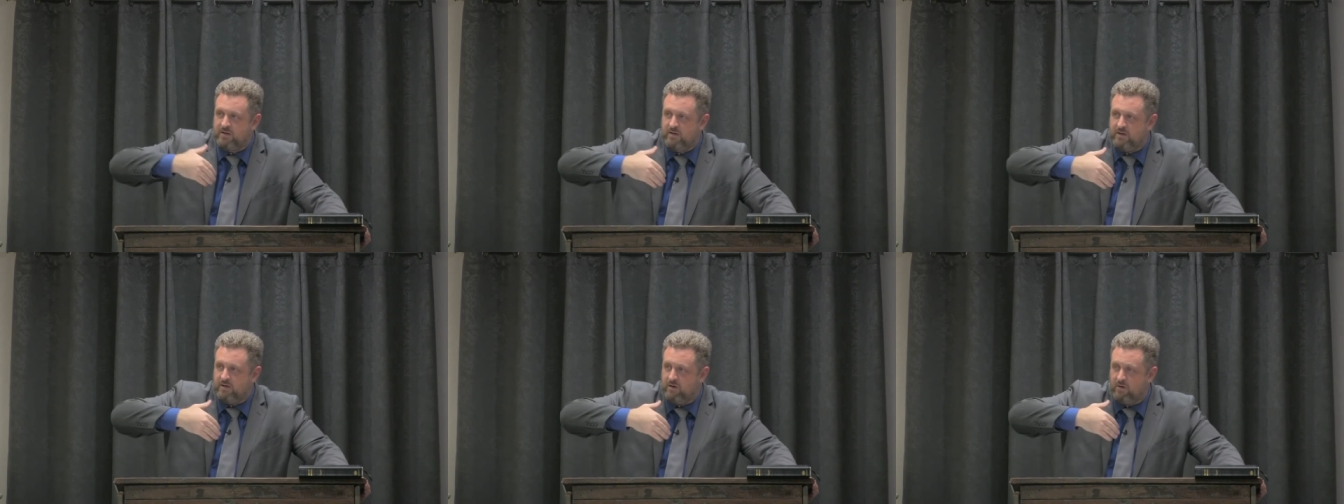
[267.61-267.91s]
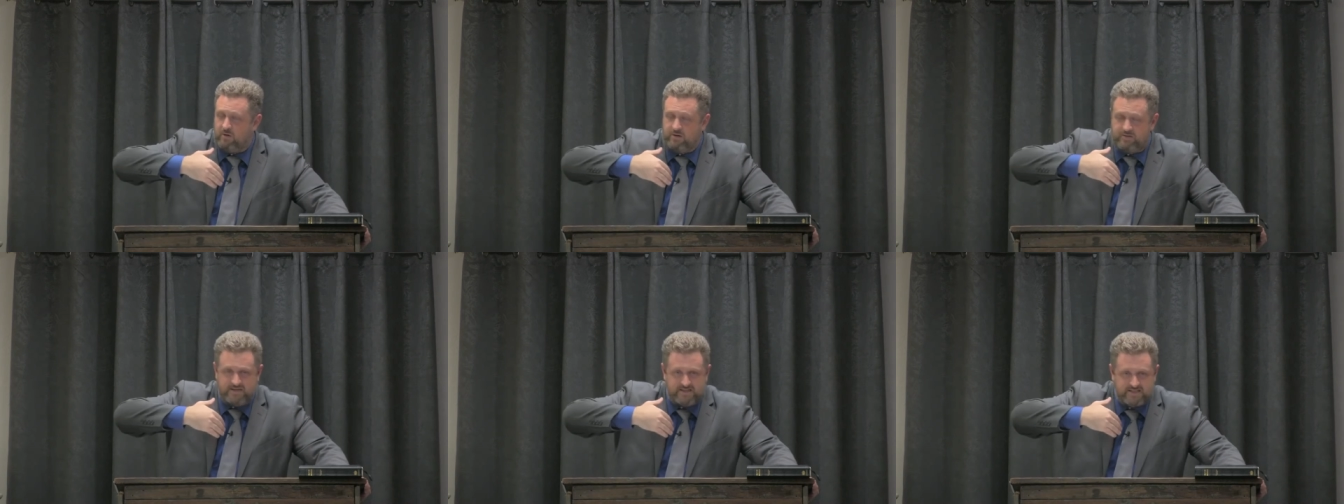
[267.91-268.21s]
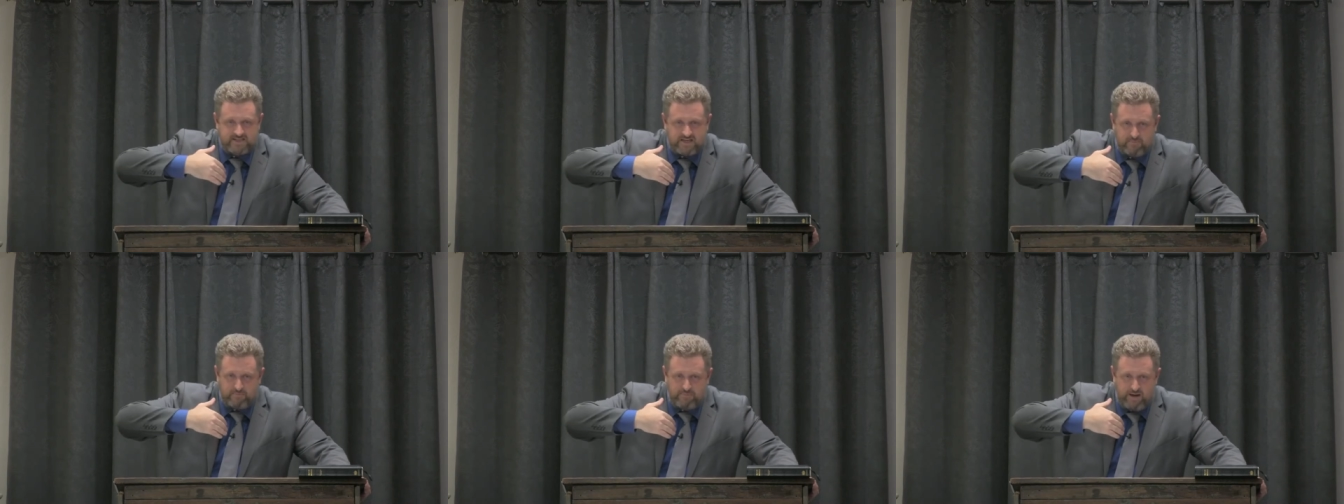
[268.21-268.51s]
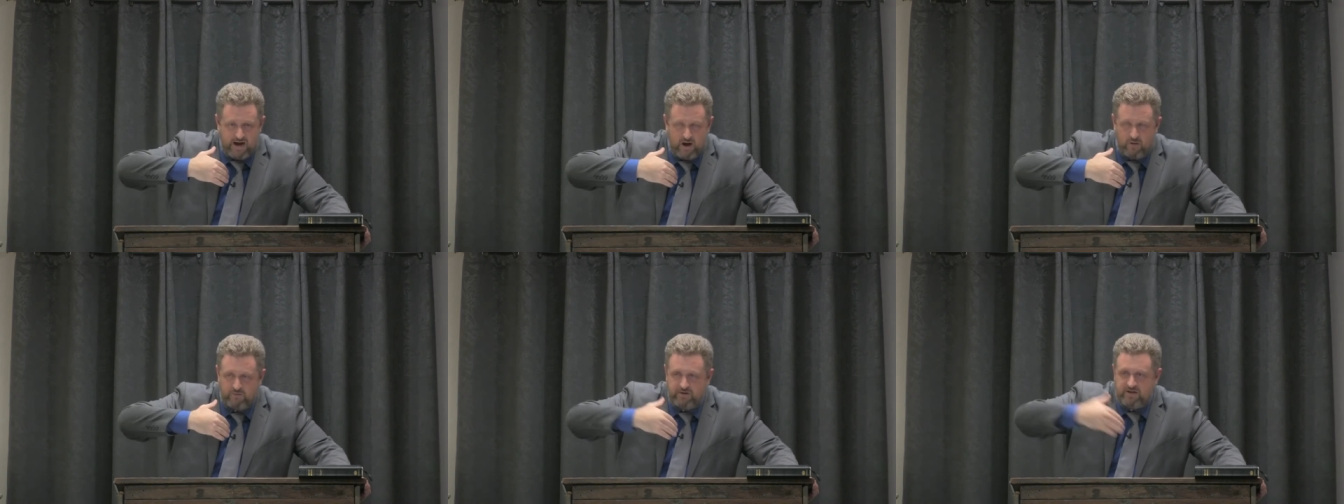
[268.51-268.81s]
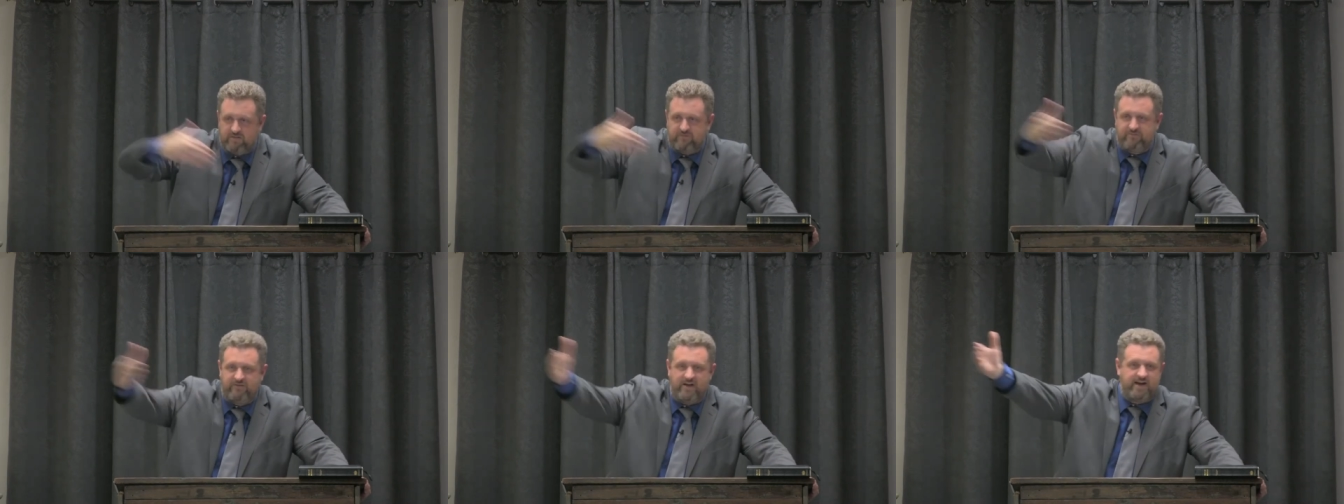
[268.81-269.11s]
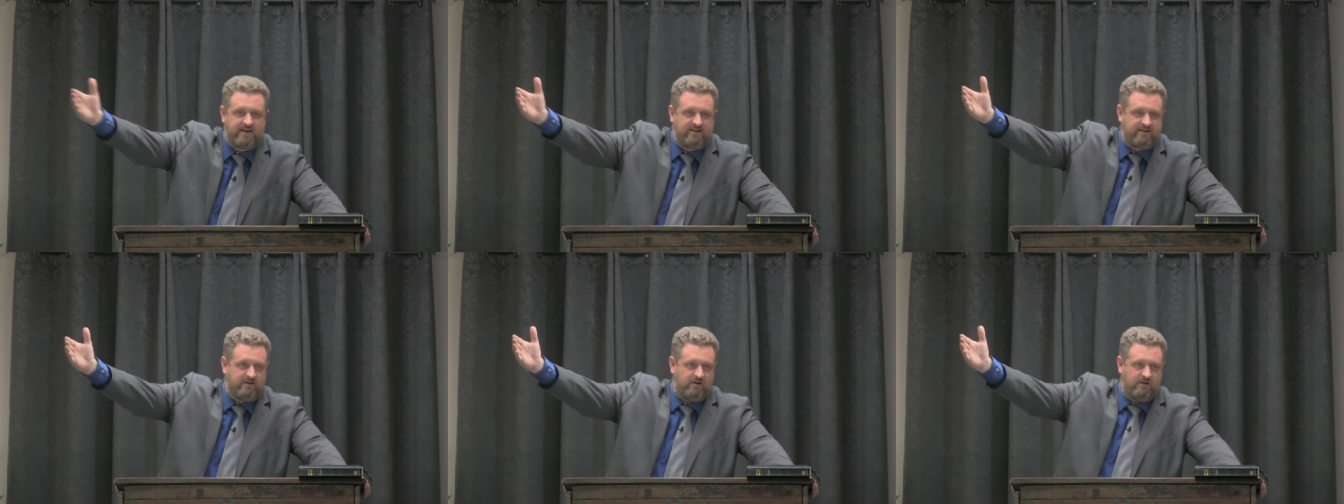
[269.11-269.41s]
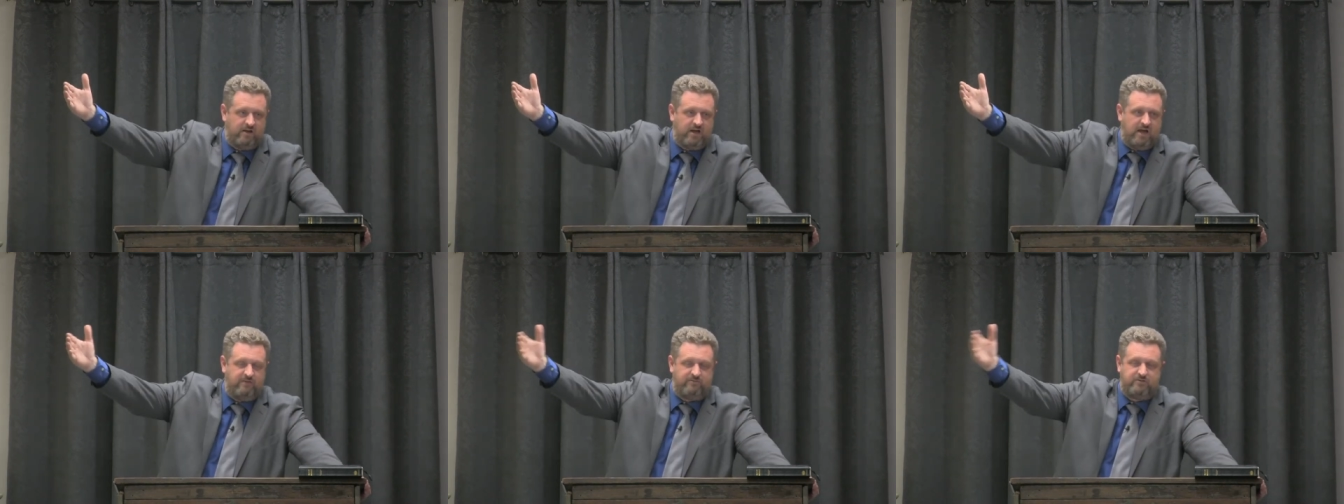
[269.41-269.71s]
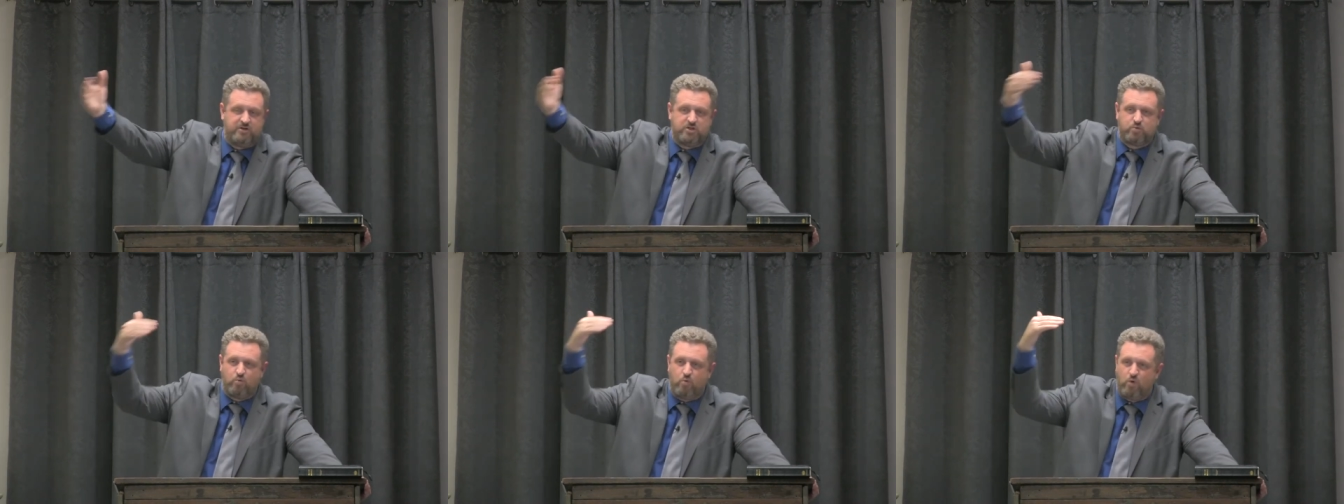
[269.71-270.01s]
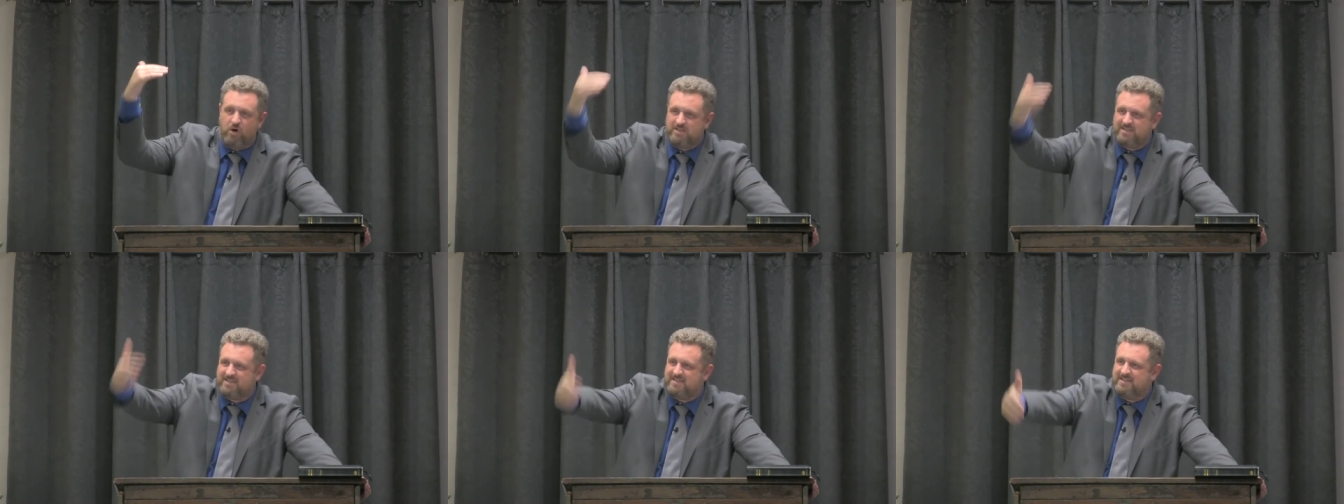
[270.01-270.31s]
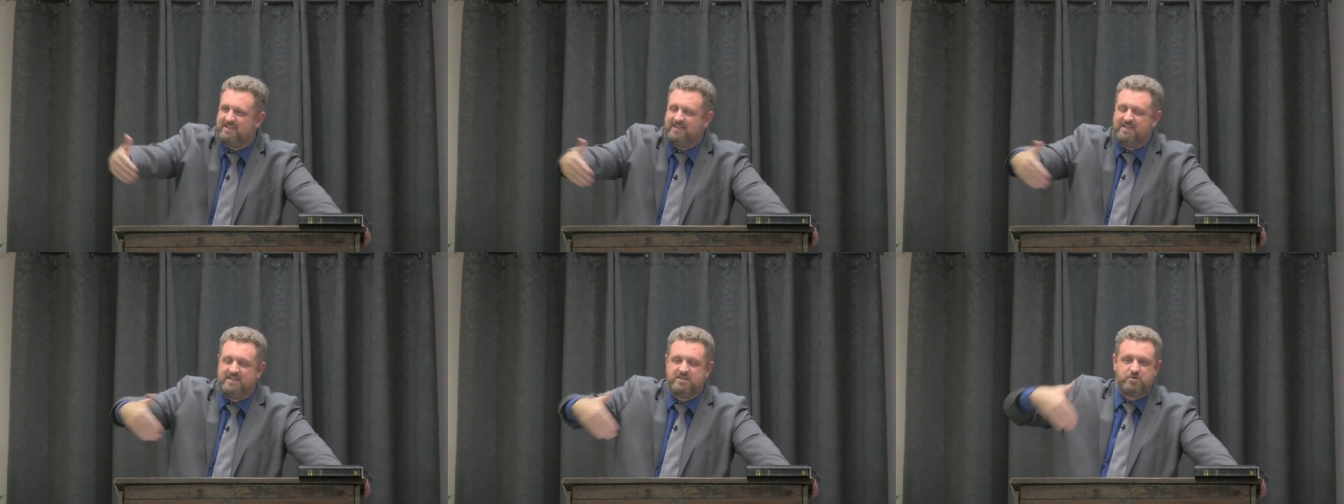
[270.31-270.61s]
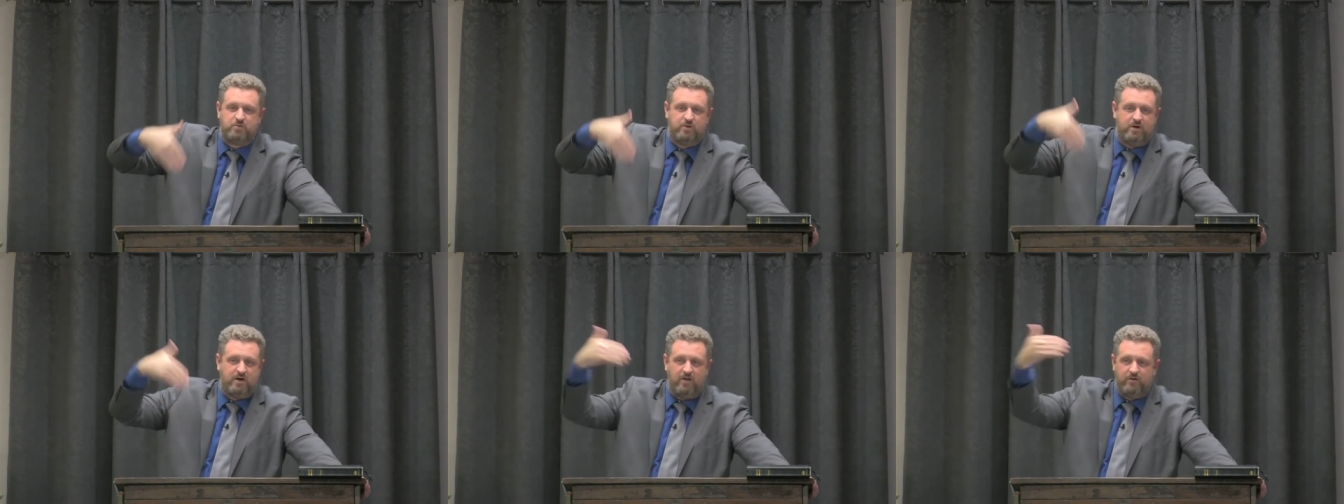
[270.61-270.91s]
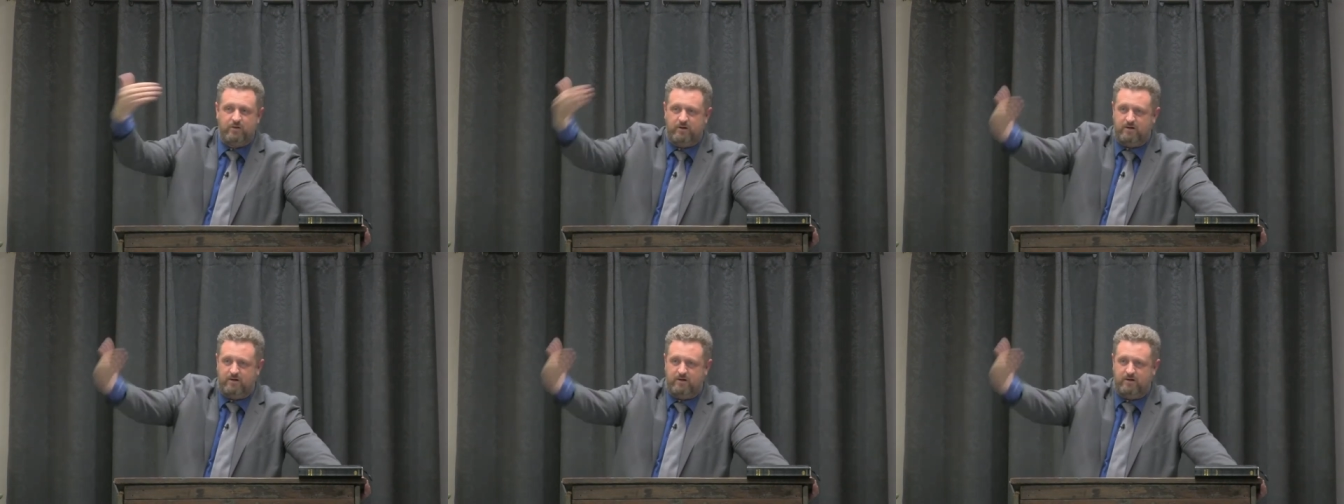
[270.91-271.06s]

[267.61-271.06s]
you know, these compounding effect in our life. Just one sin leads to another.